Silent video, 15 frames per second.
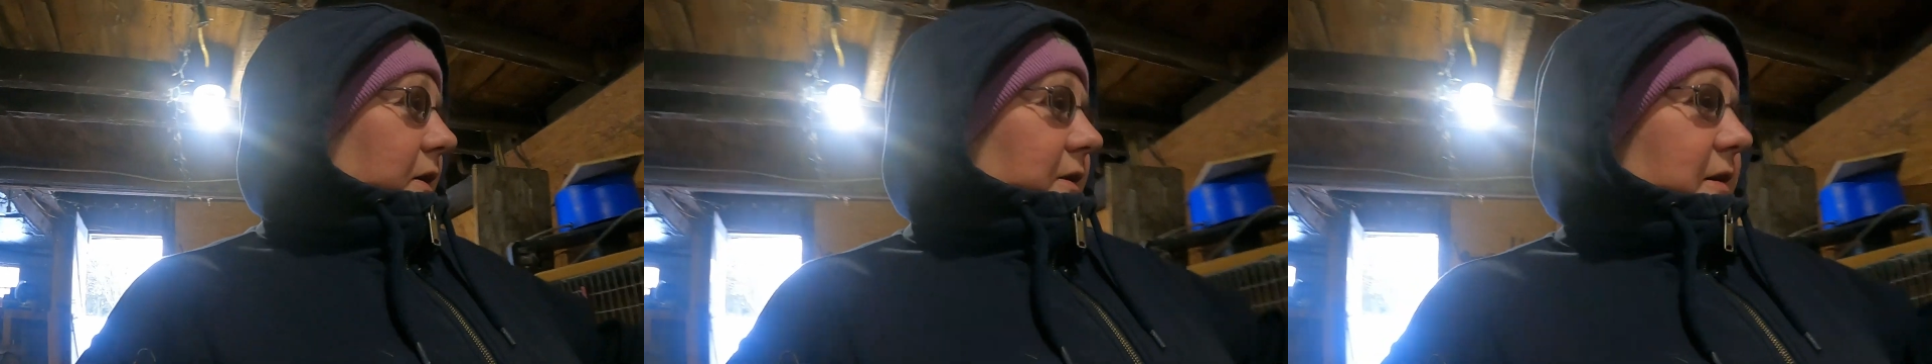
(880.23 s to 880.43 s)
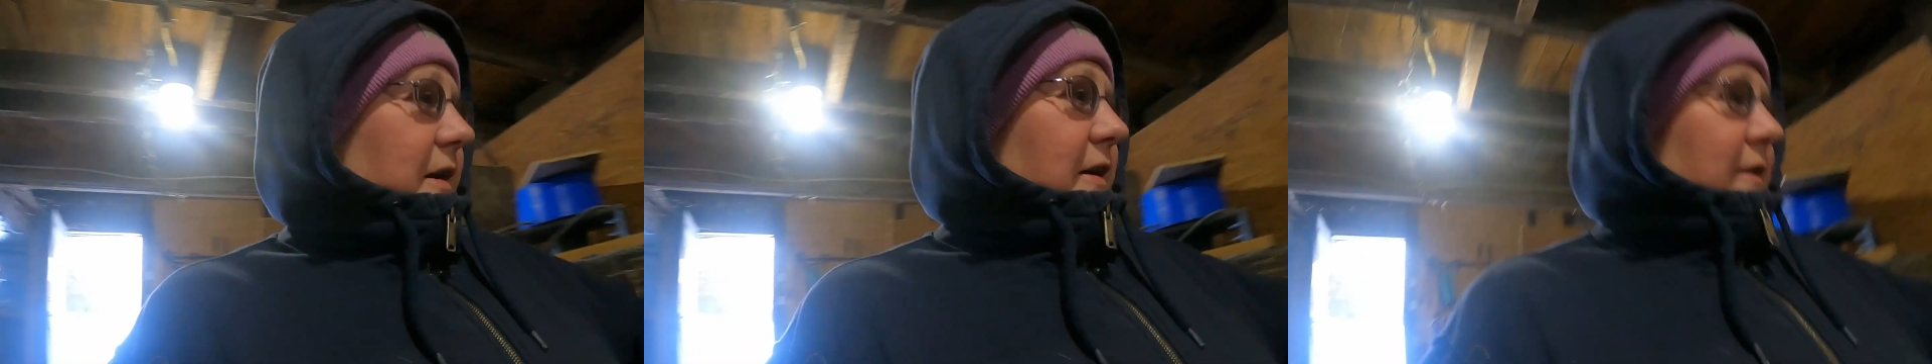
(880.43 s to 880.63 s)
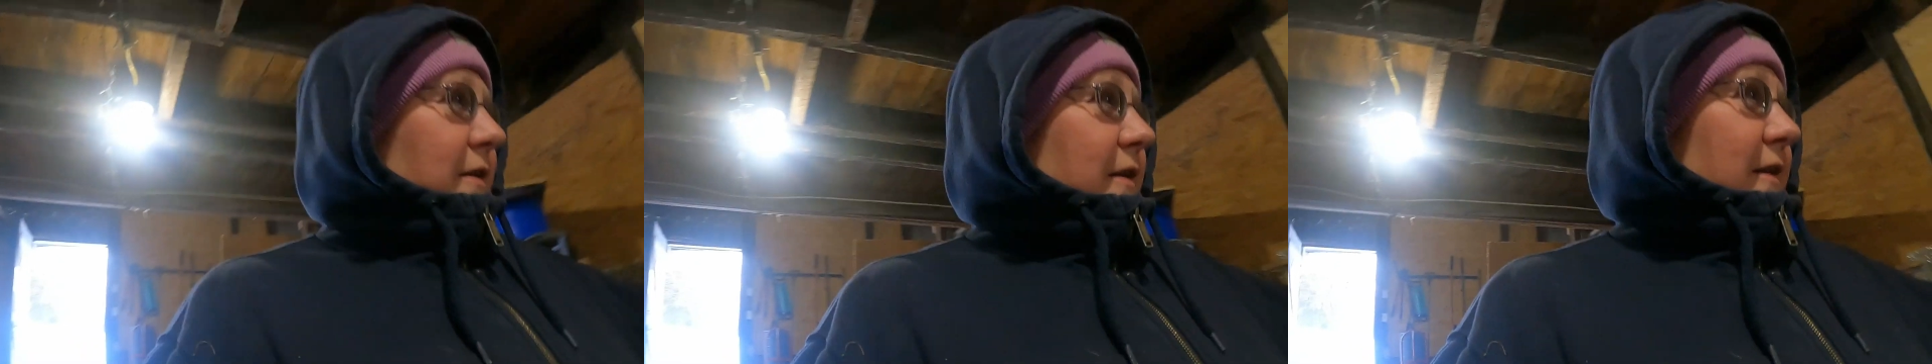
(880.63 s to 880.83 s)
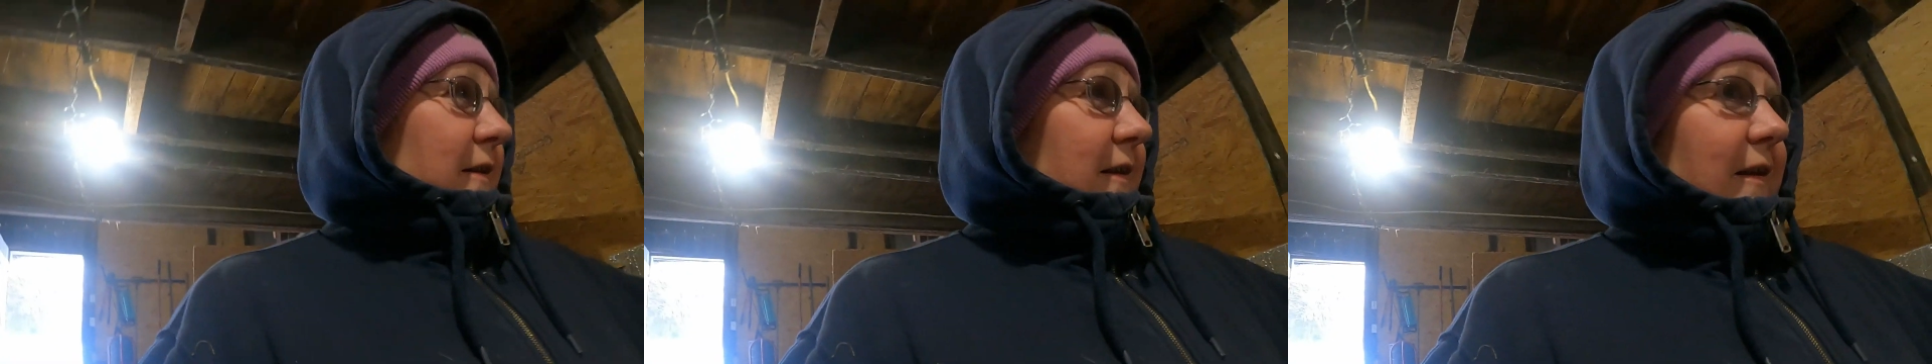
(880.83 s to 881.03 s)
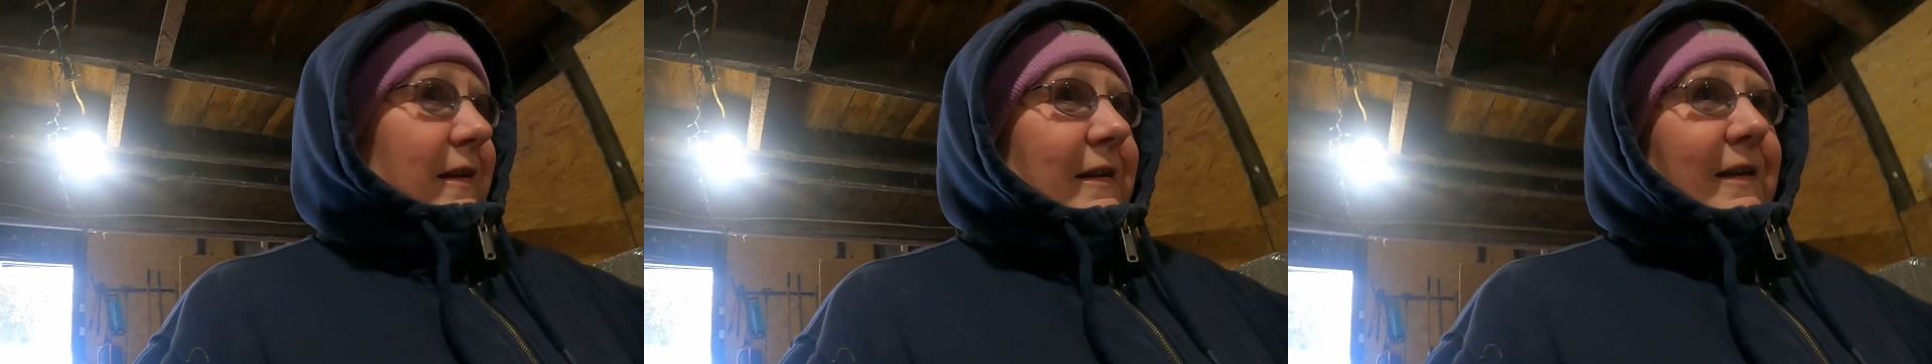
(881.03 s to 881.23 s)

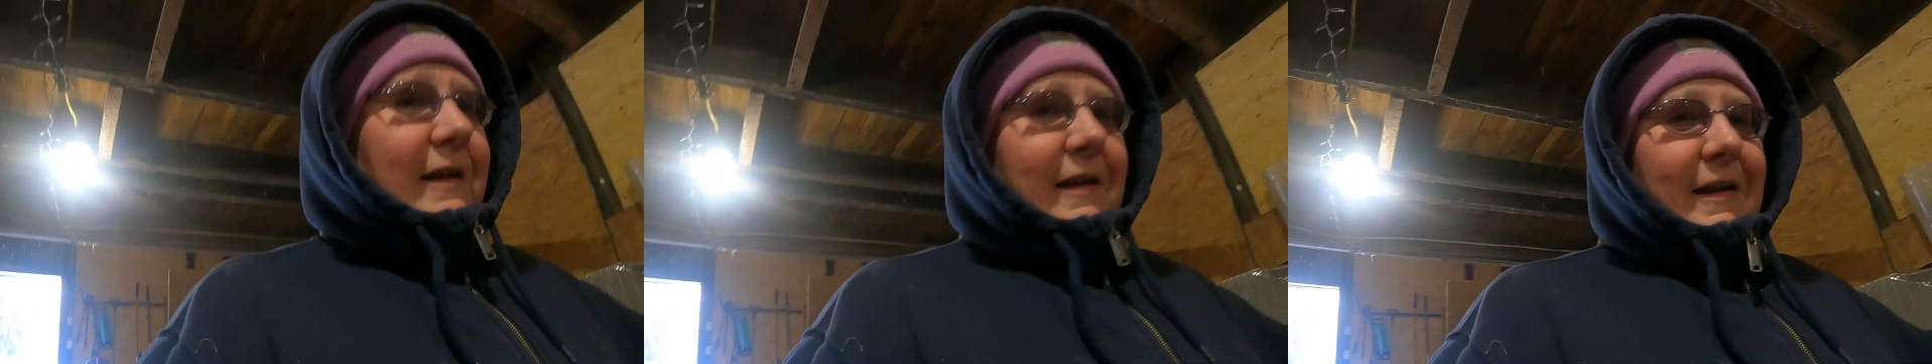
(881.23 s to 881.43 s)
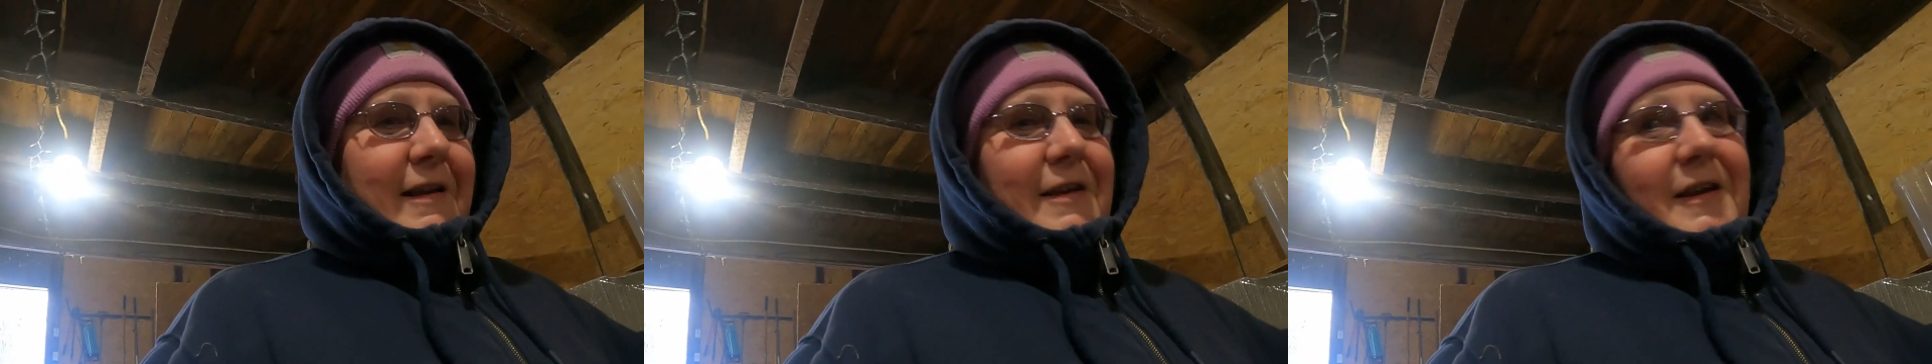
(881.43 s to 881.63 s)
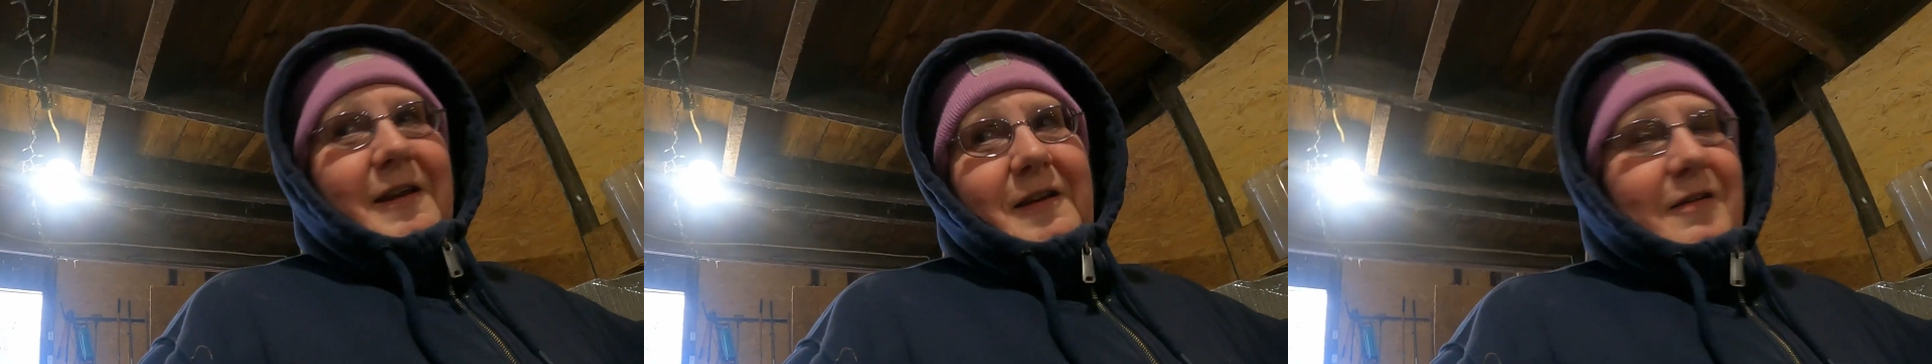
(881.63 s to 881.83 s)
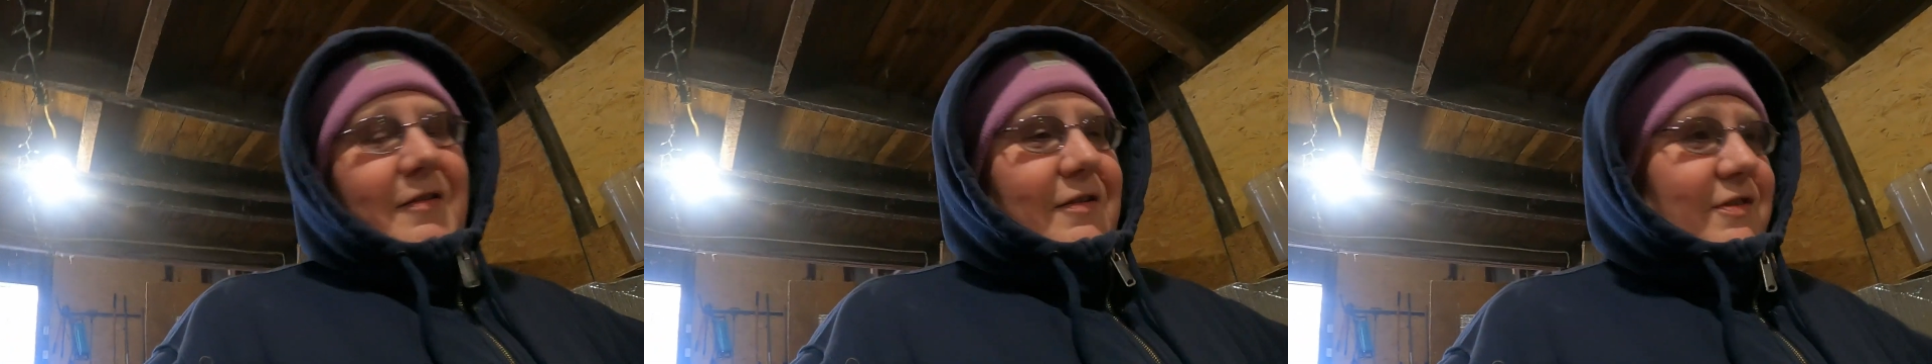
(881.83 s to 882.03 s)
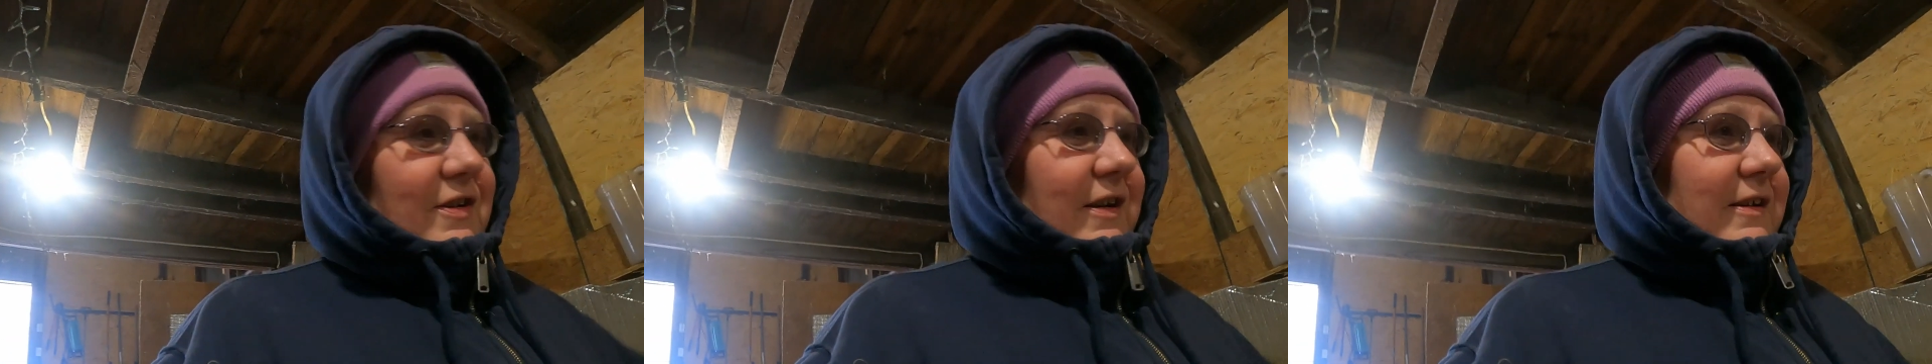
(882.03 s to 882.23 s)
And you can hear
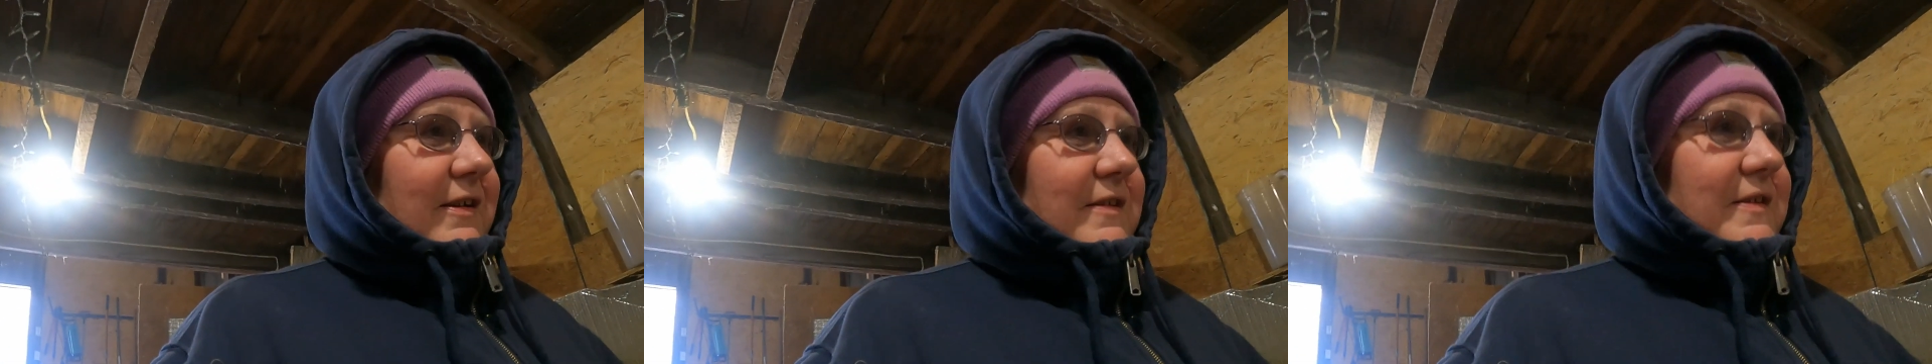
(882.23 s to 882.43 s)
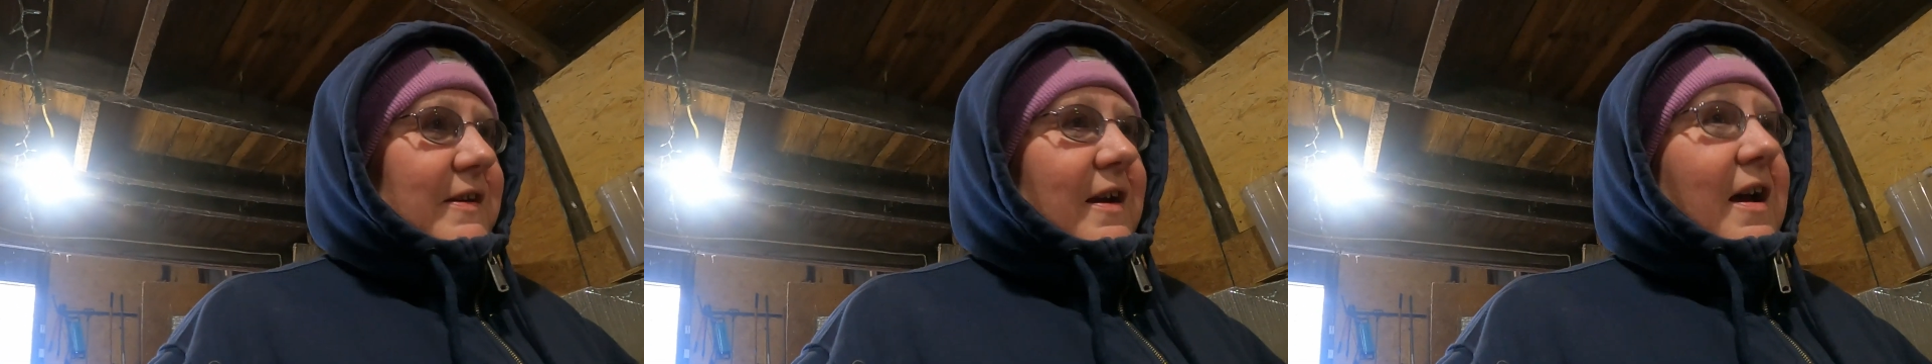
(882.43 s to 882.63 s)
the chickens.